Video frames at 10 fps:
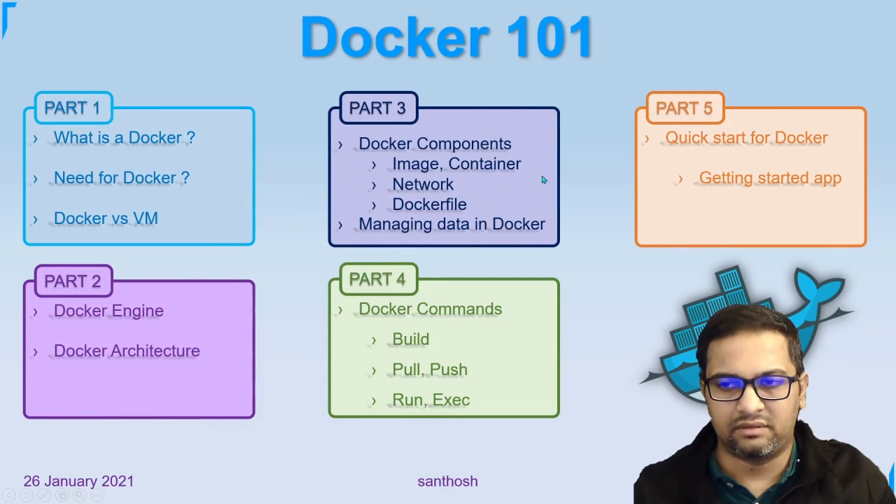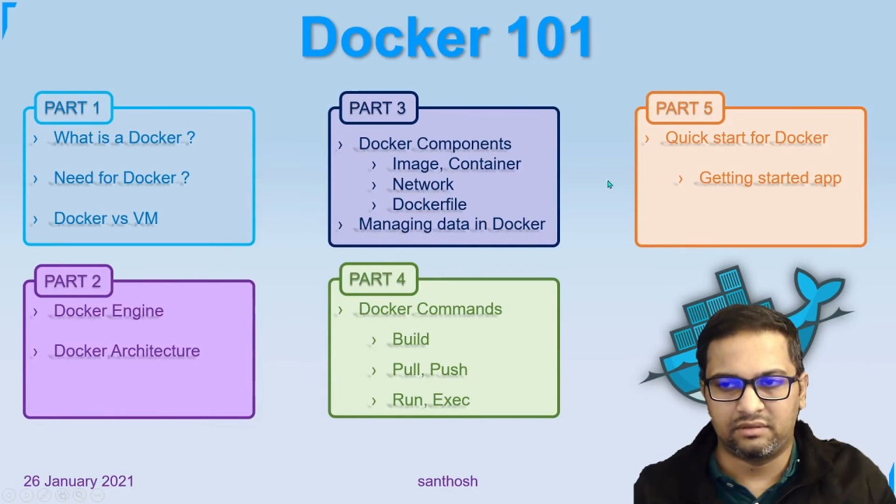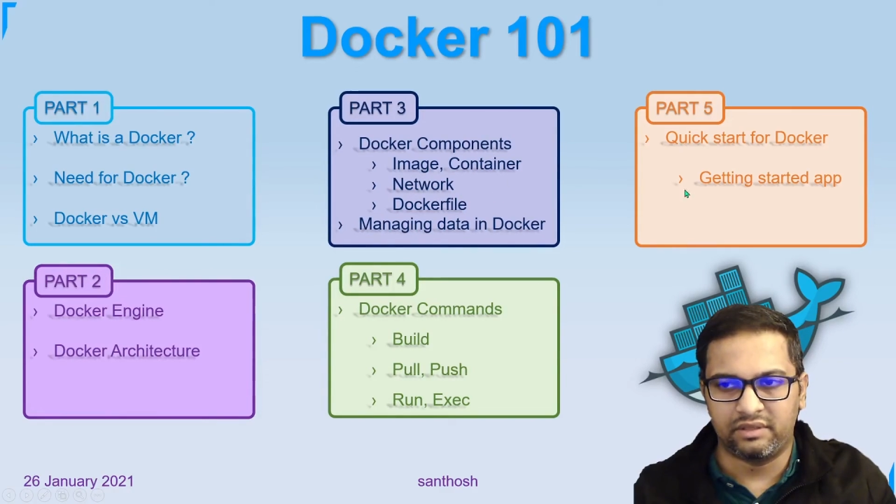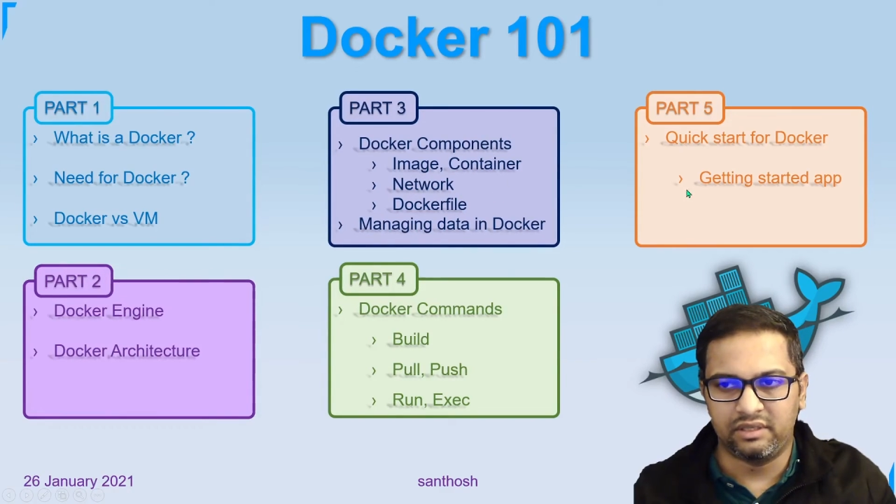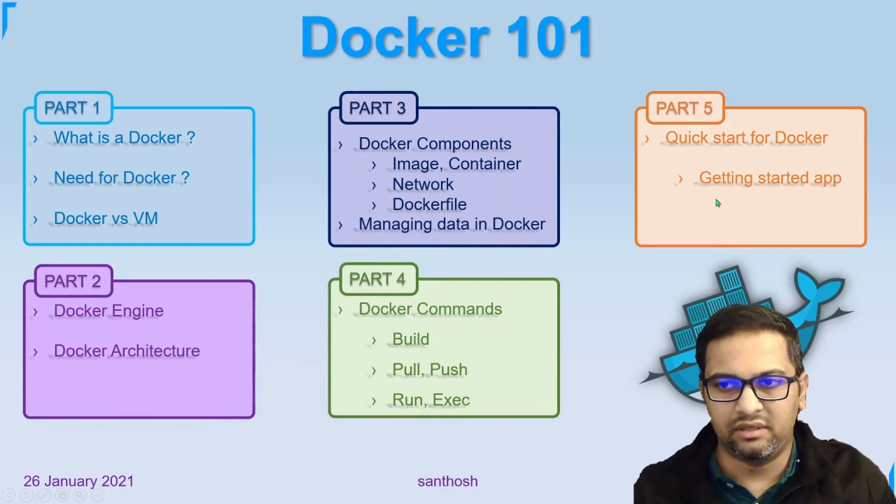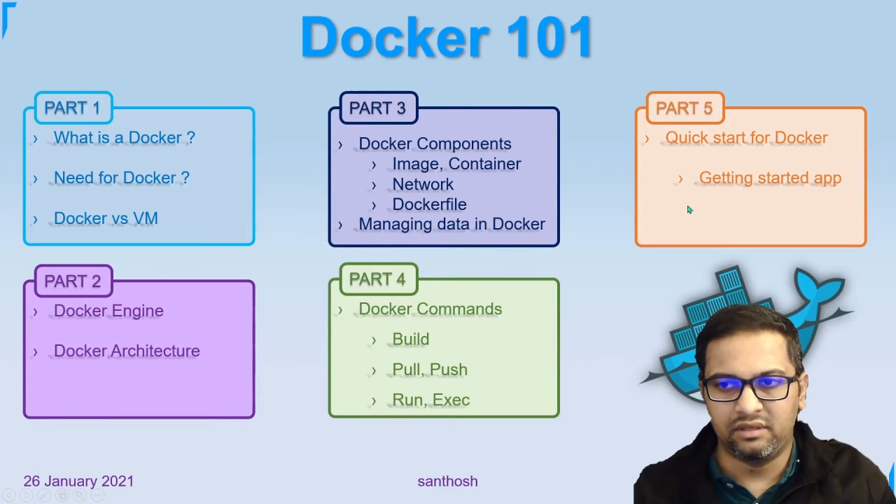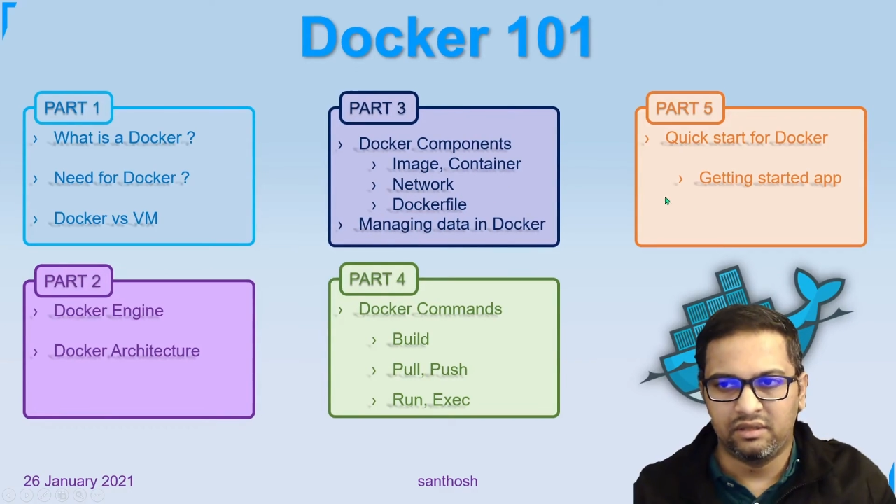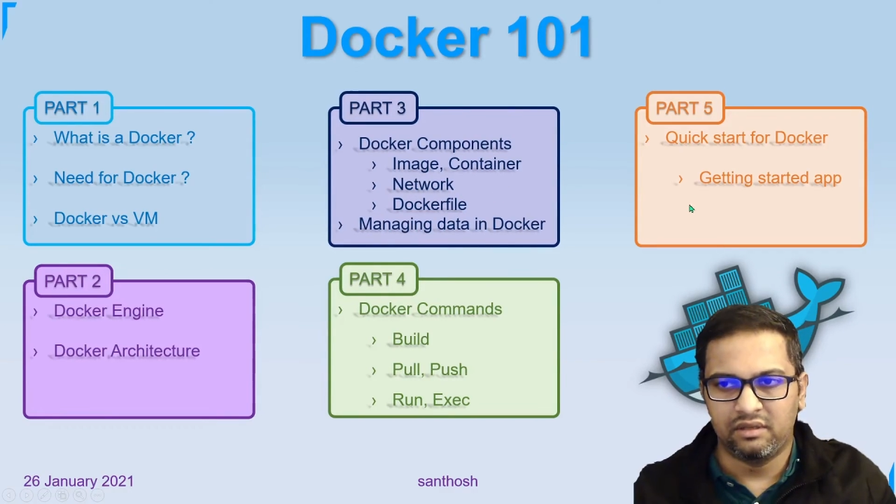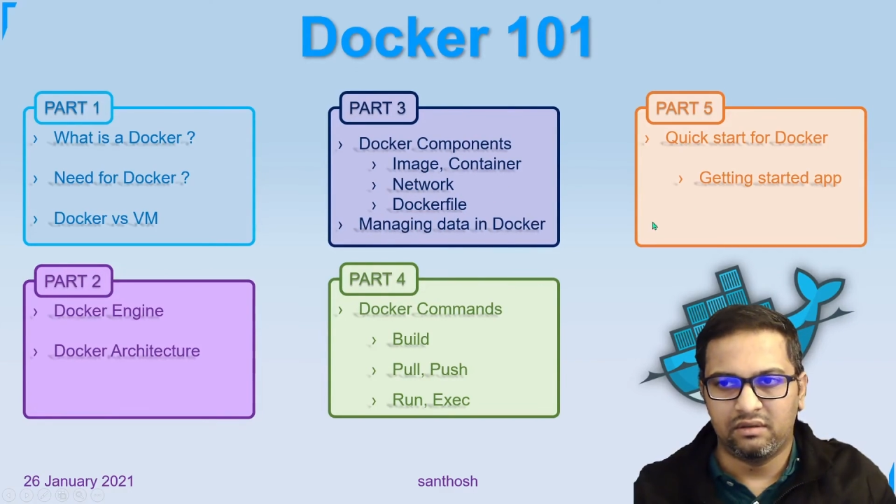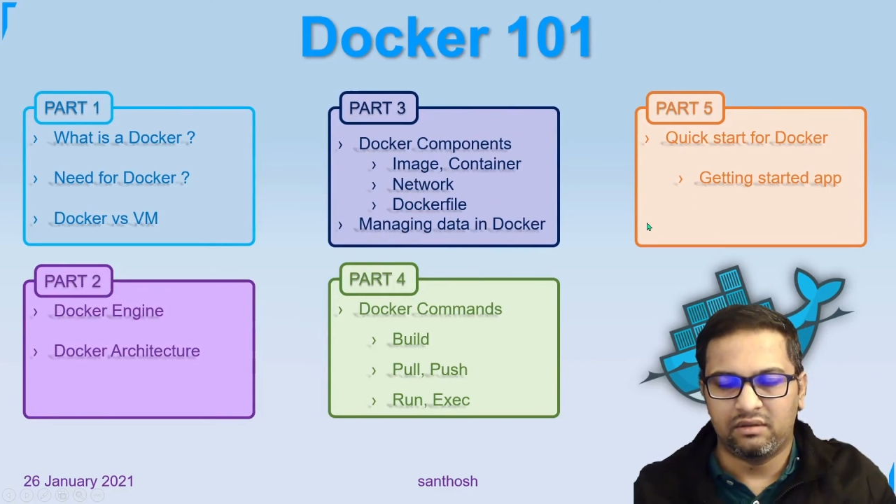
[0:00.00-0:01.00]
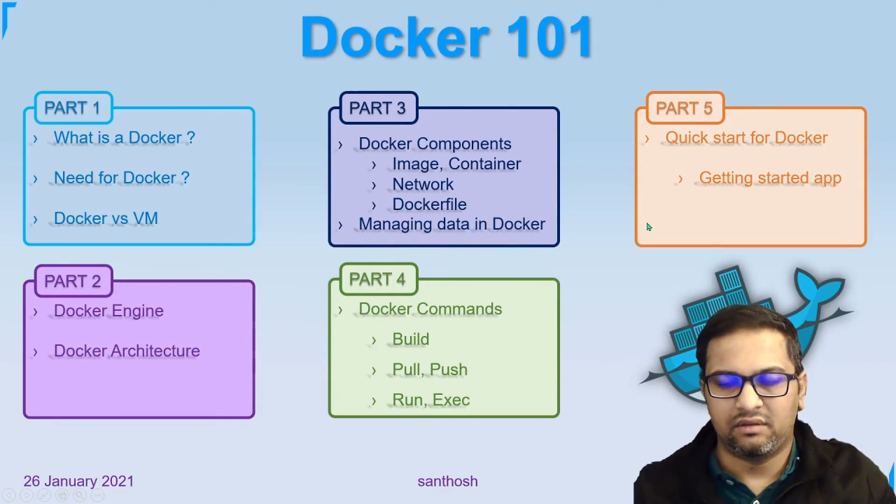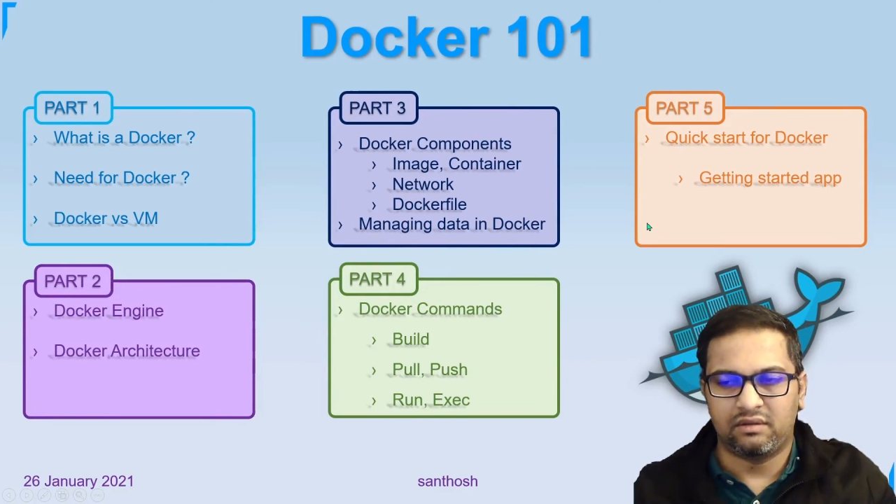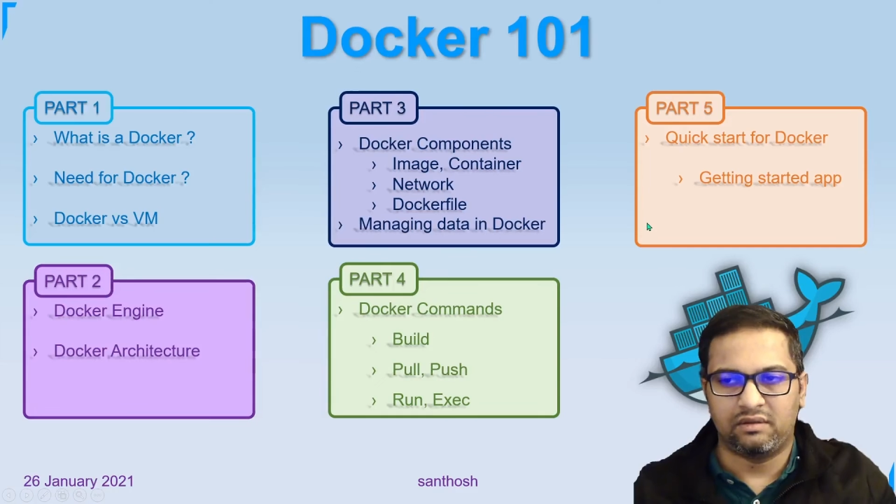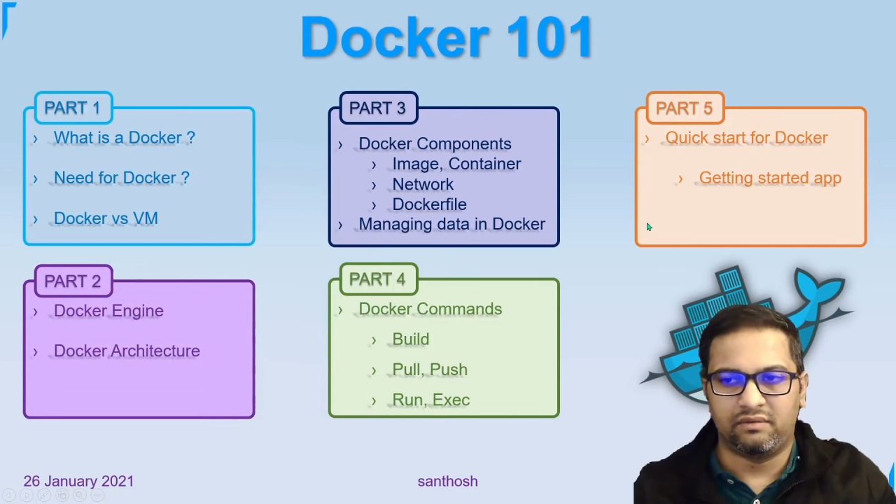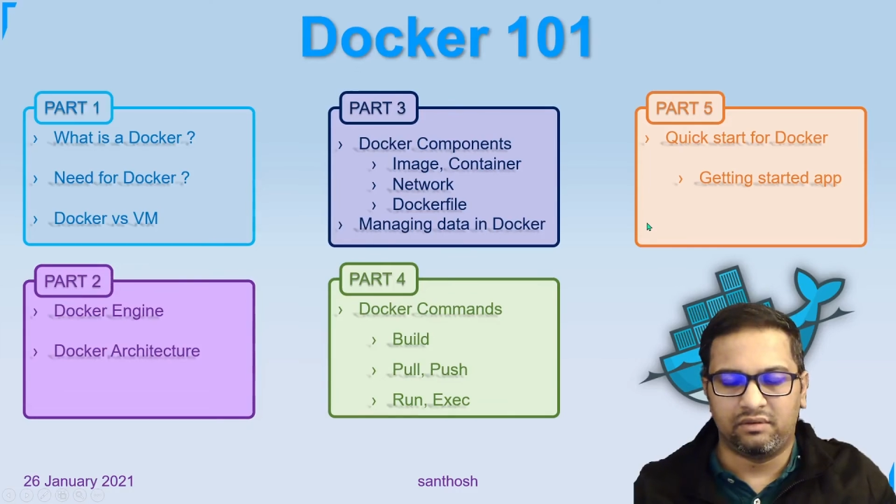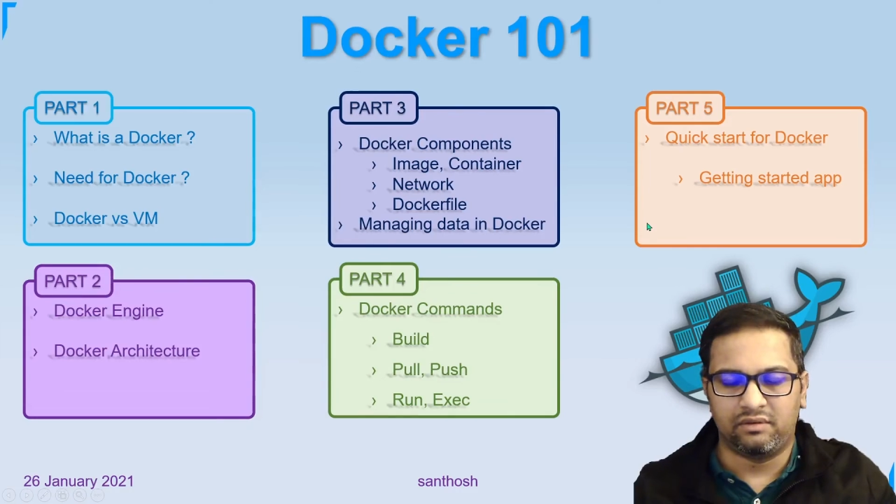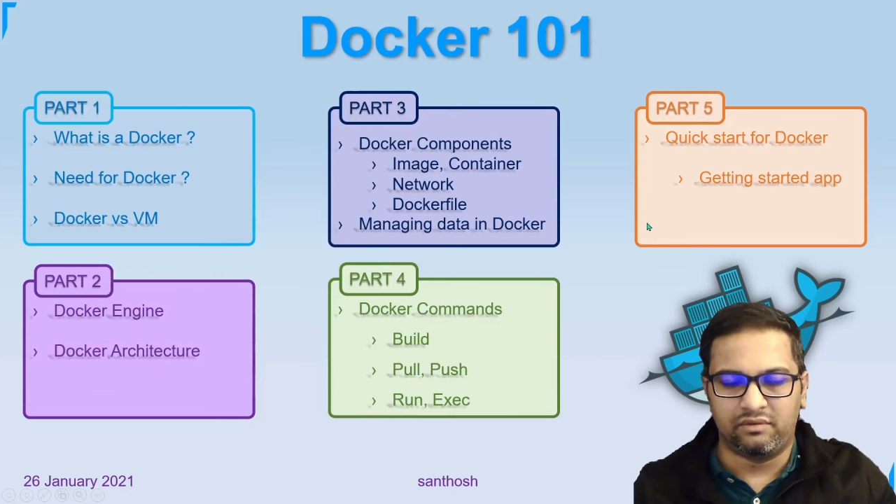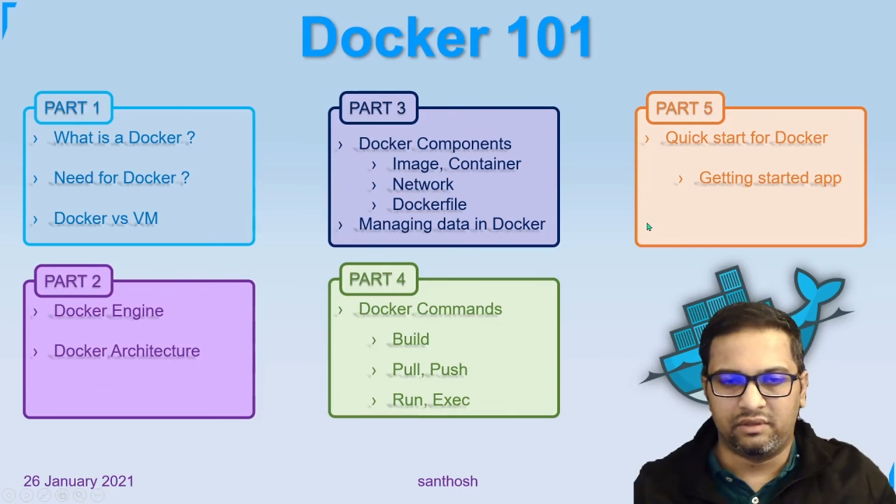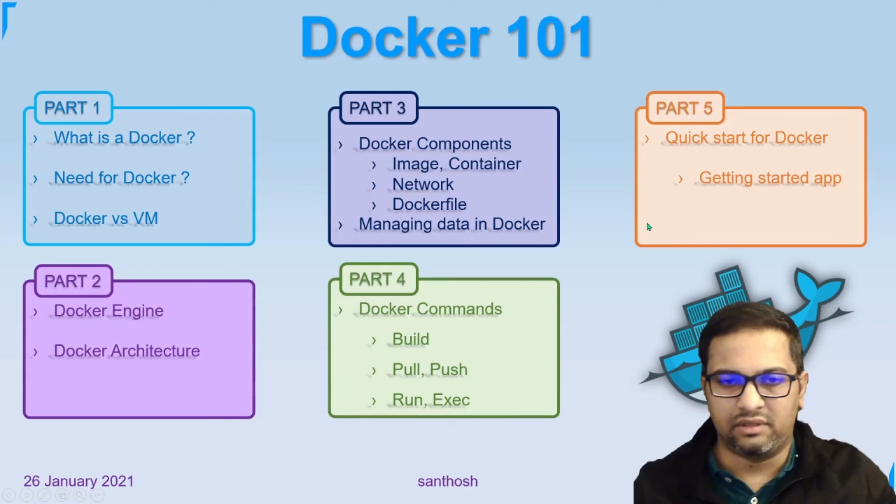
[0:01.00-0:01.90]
3 during